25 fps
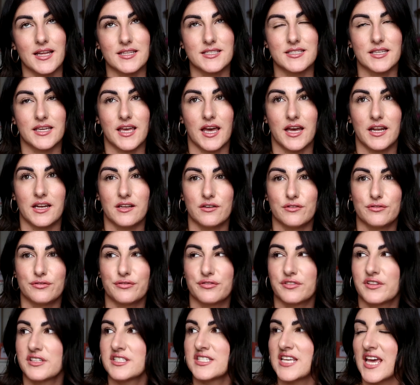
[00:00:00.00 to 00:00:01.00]
to kind of
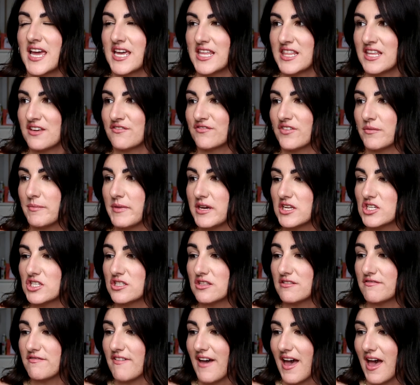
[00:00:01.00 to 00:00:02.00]
take the
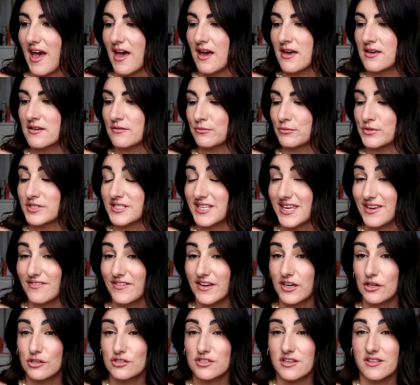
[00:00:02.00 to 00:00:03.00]
information the vet was
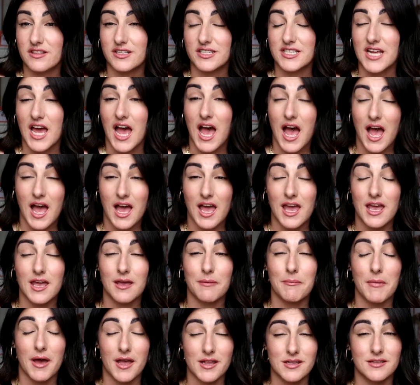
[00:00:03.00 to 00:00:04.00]
giving us at the
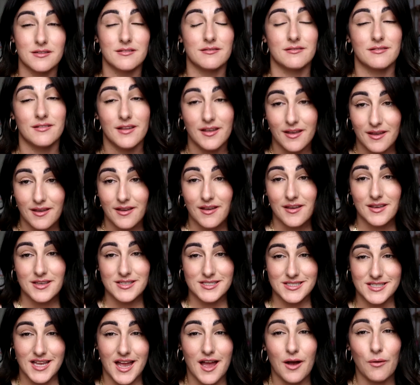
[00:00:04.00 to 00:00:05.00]
time and
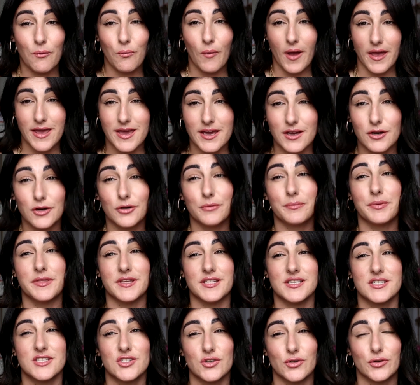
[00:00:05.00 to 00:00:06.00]
start weighing up
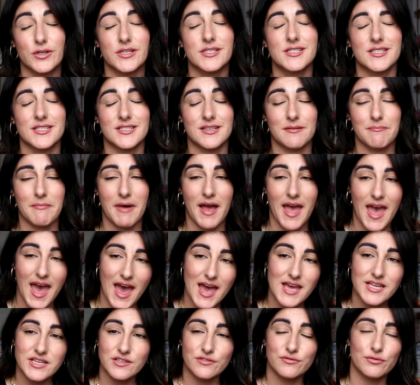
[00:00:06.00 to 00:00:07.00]
these choices in my
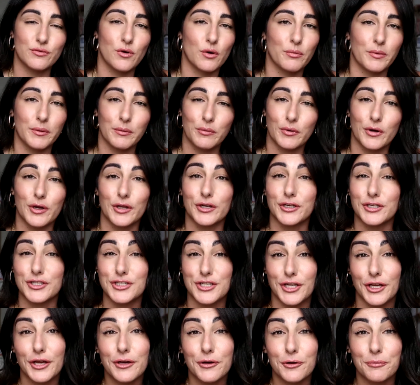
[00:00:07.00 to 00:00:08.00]
head of what we were going to
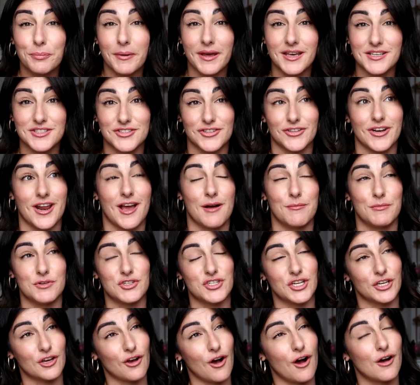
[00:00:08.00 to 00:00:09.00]
do based on how
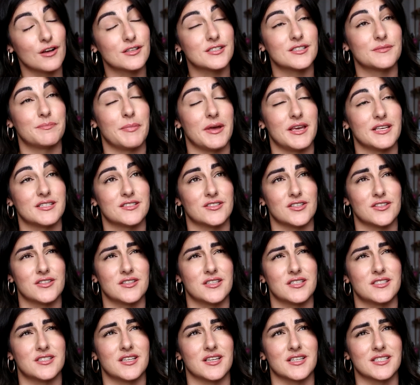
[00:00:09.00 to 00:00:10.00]
much it costs, based on
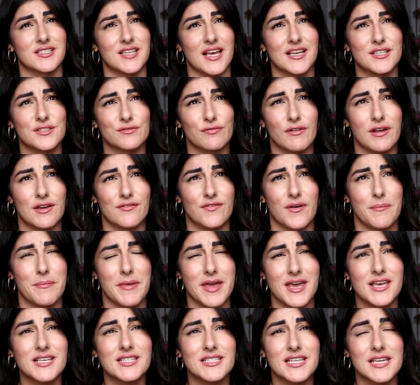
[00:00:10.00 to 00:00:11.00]
the success rate for
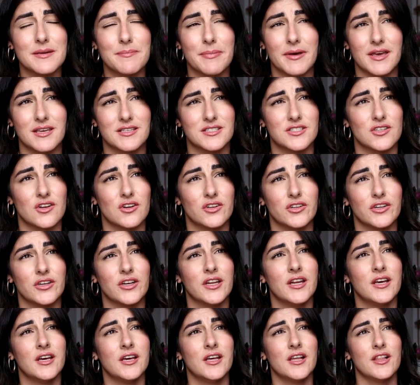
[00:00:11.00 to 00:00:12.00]
Maycie, based
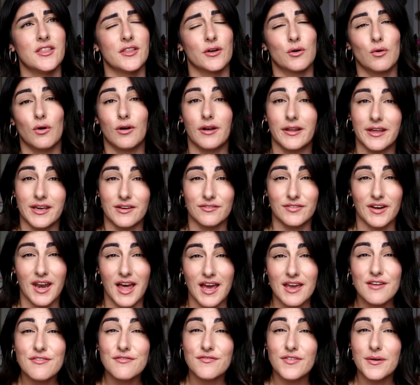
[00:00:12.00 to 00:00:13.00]
on the quality of
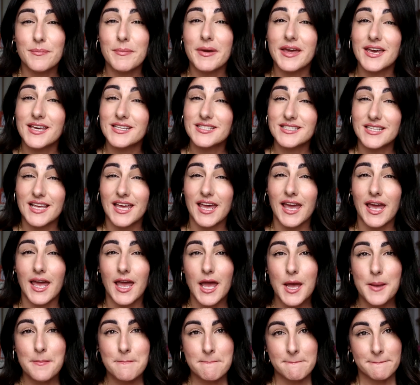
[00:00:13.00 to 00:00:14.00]
life for
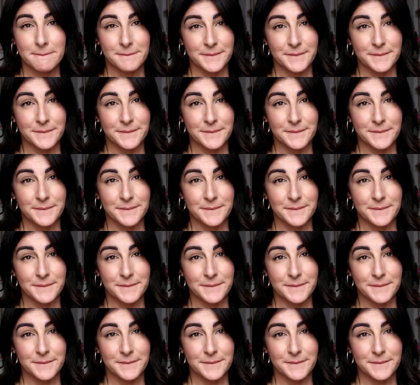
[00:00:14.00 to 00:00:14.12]
Maycie.